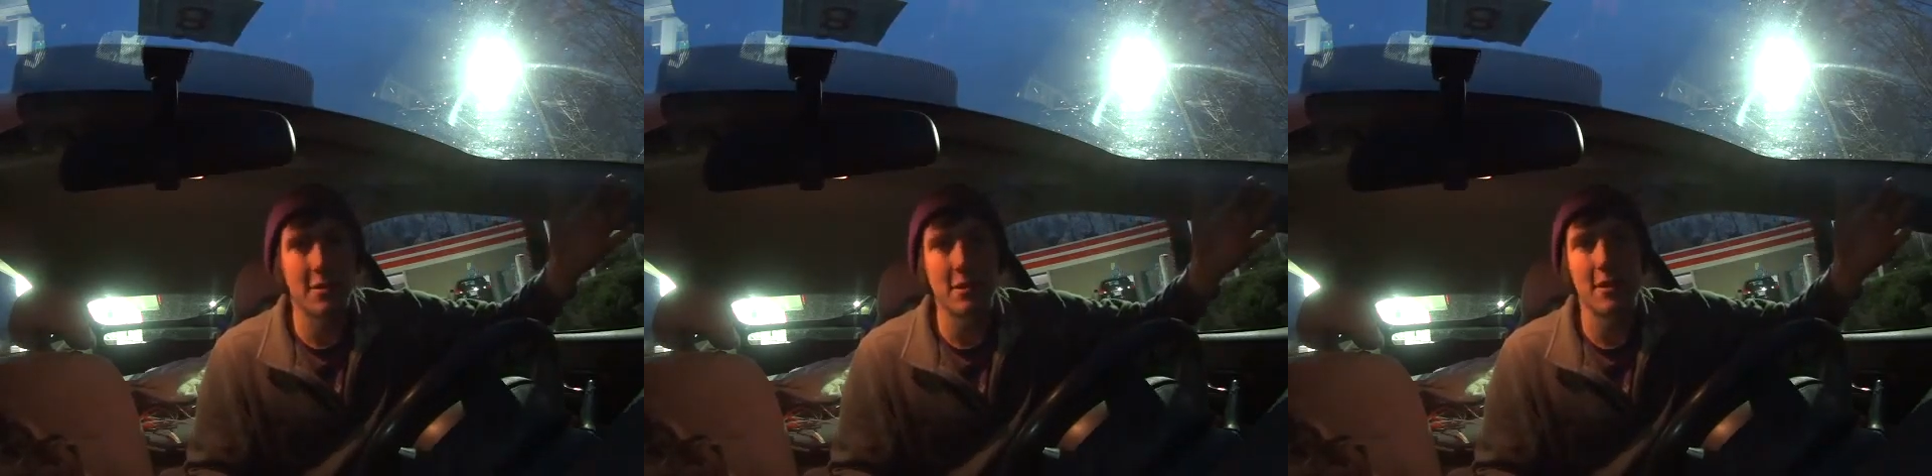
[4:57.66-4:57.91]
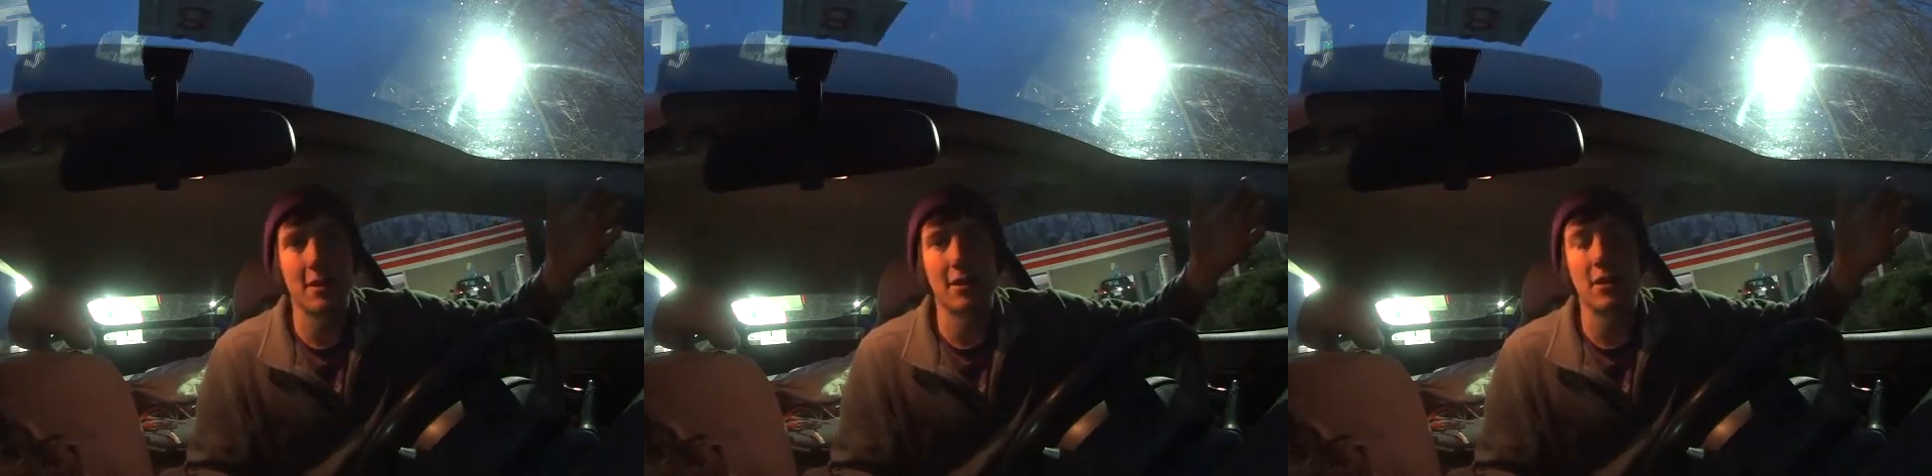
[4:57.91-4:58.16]

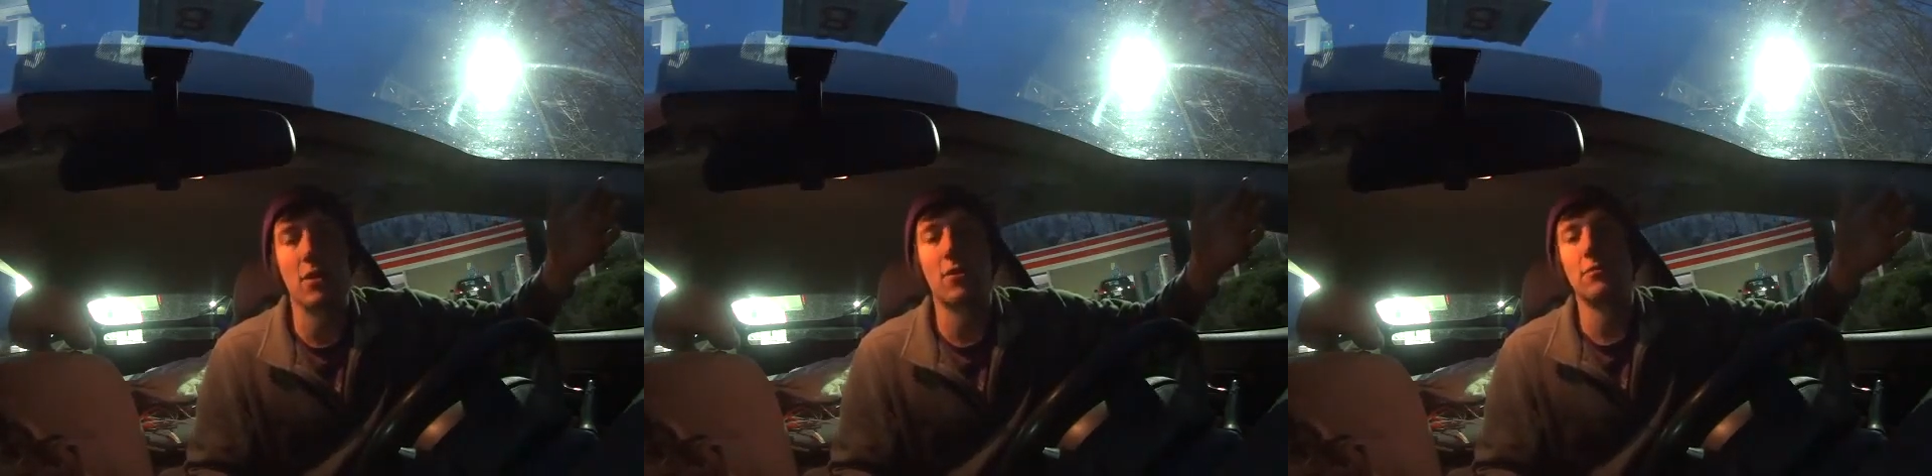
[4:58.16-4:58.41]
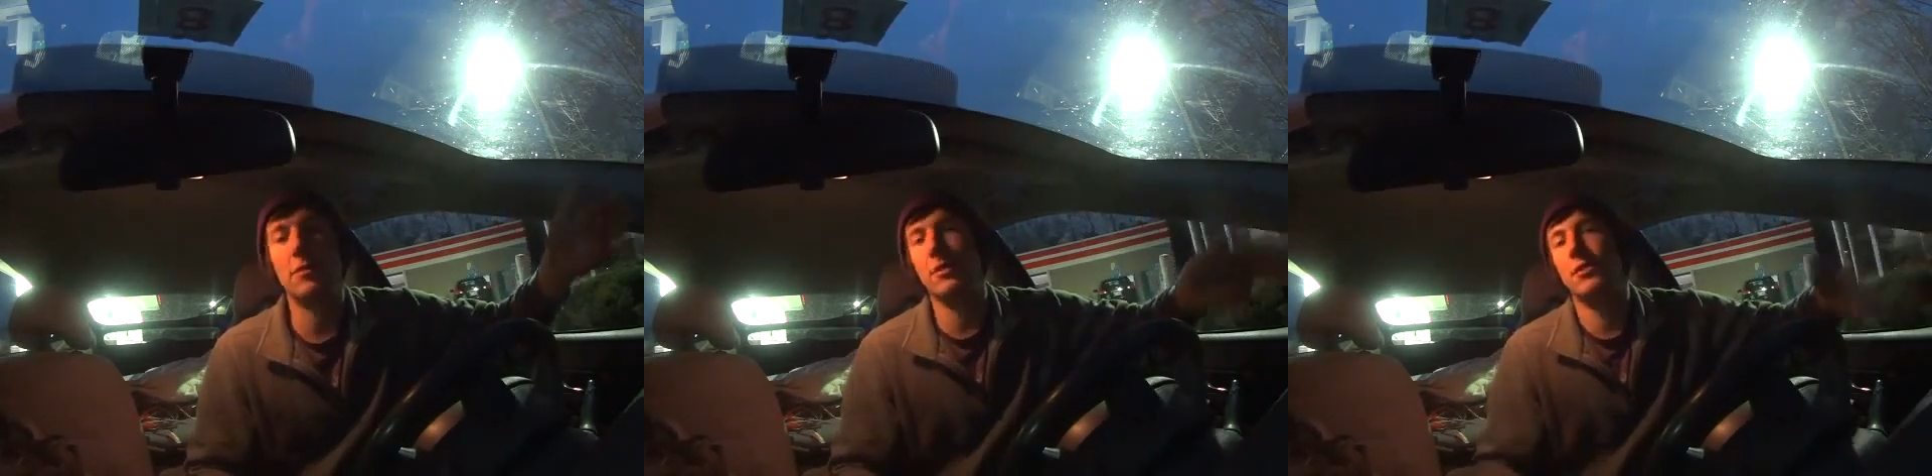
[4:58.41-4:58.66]
to, you
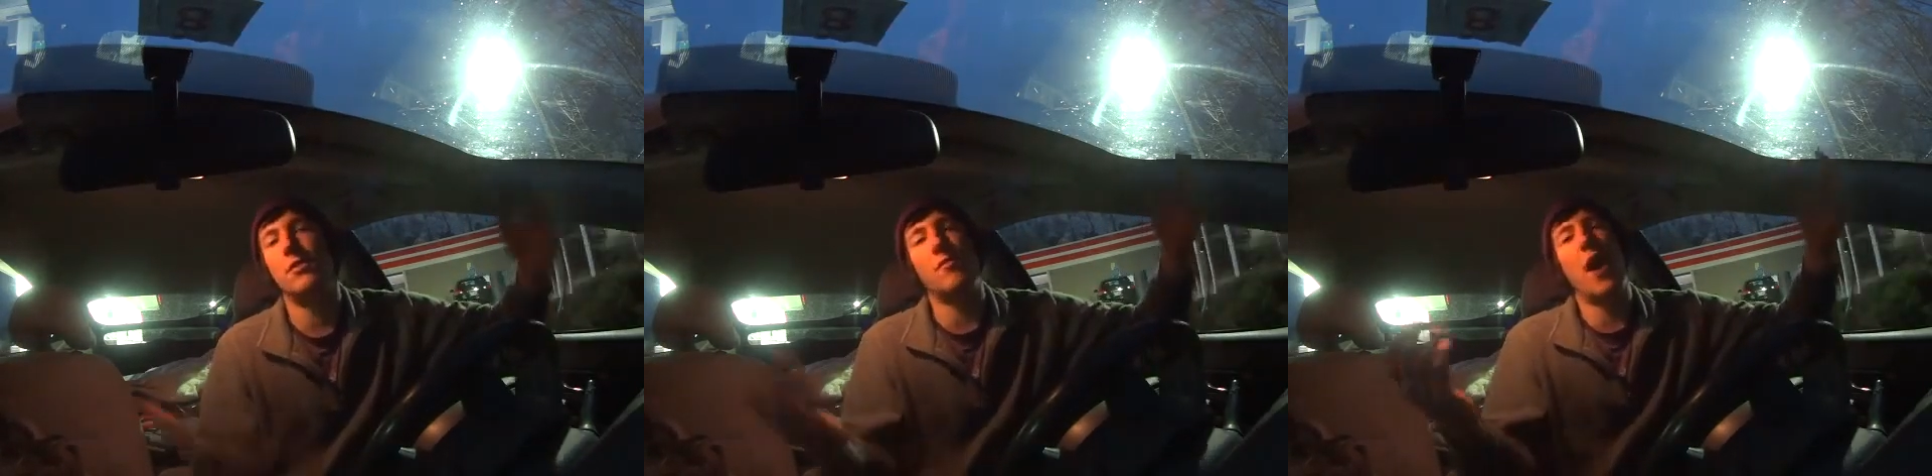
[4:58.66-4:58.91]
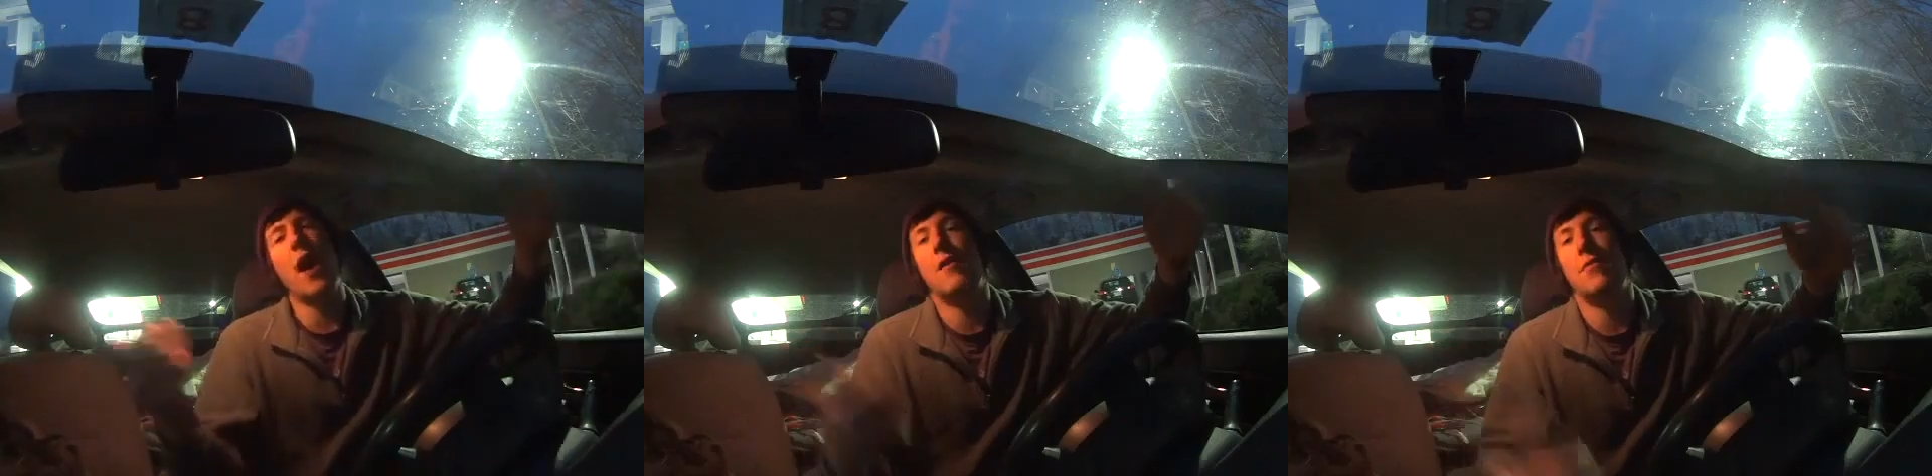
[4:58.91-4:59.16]
know, to
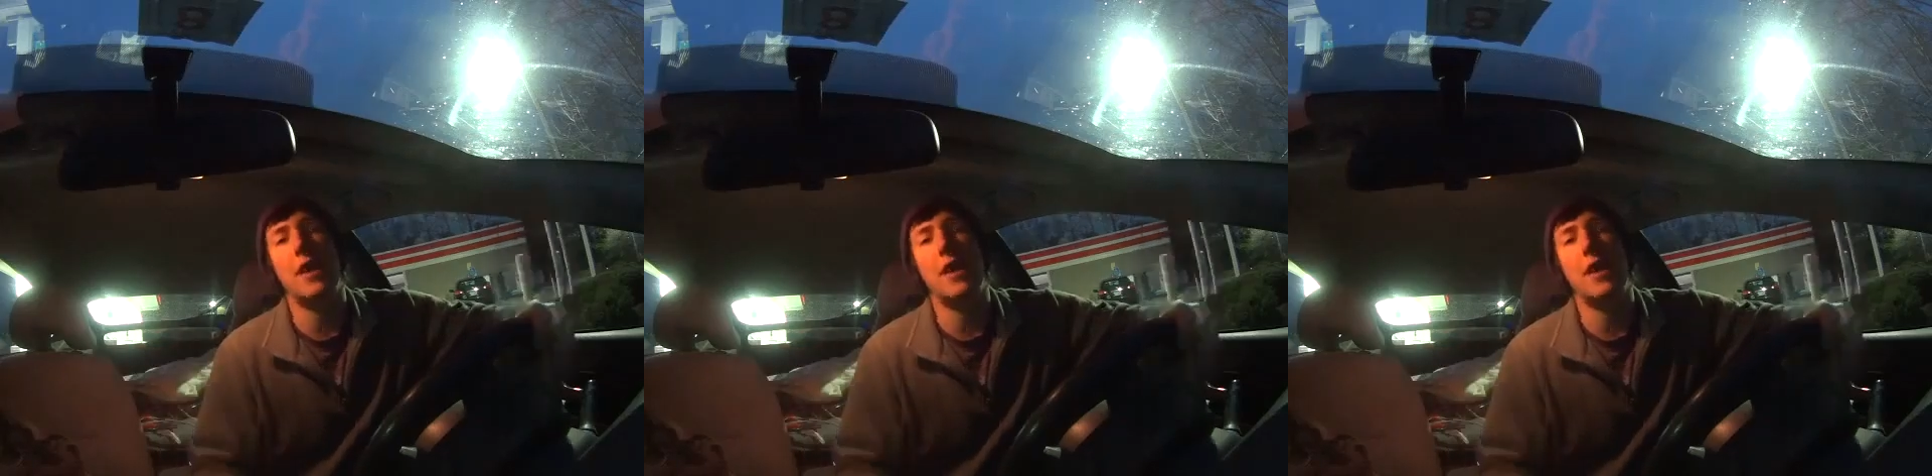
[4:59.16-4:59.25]
survive,